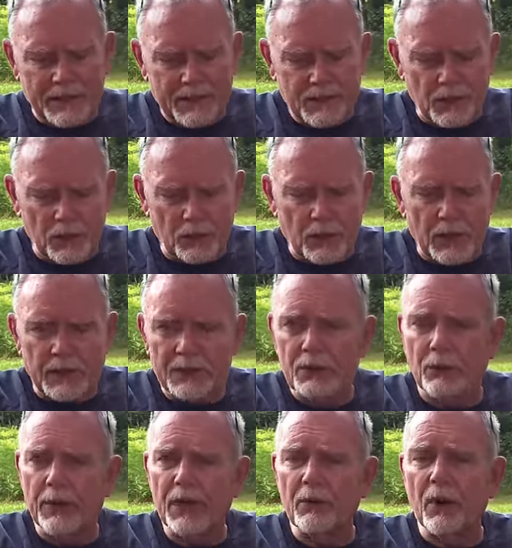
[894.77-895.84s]
So, uh,
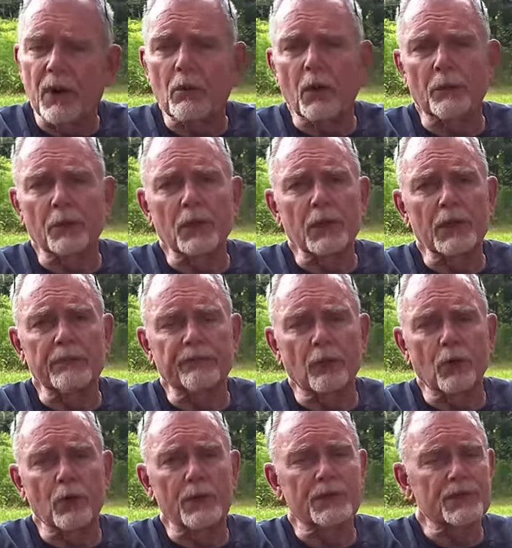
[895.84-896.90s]
so anyway, what we're looking
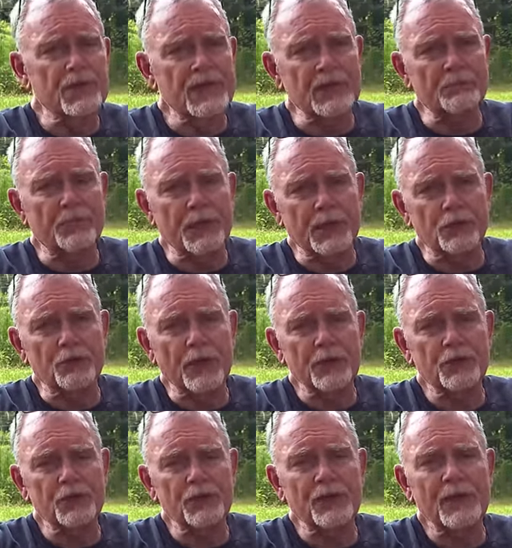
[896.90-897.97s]
for is deep
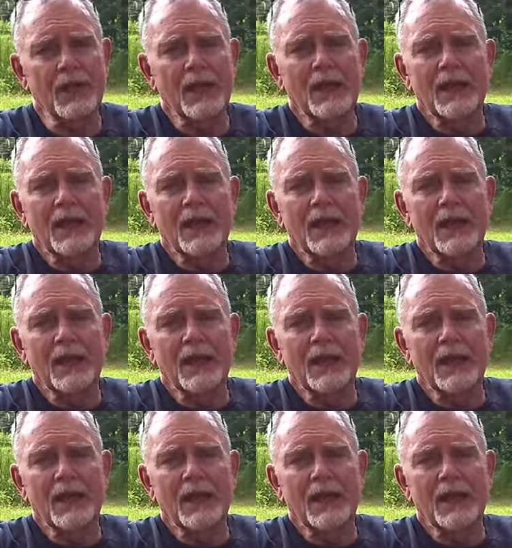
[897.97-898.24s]
penetration